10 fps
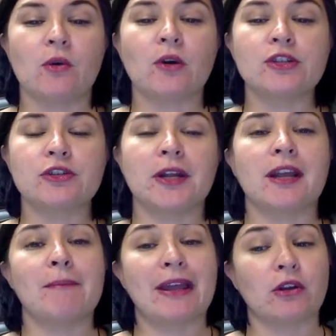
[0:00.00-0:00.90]
or during a
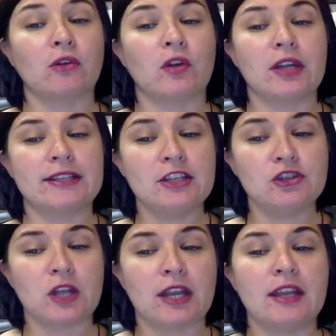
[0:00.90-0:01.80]
medical
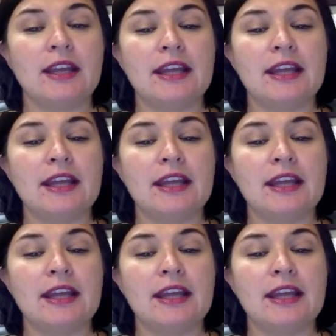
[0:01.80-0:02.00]
condition,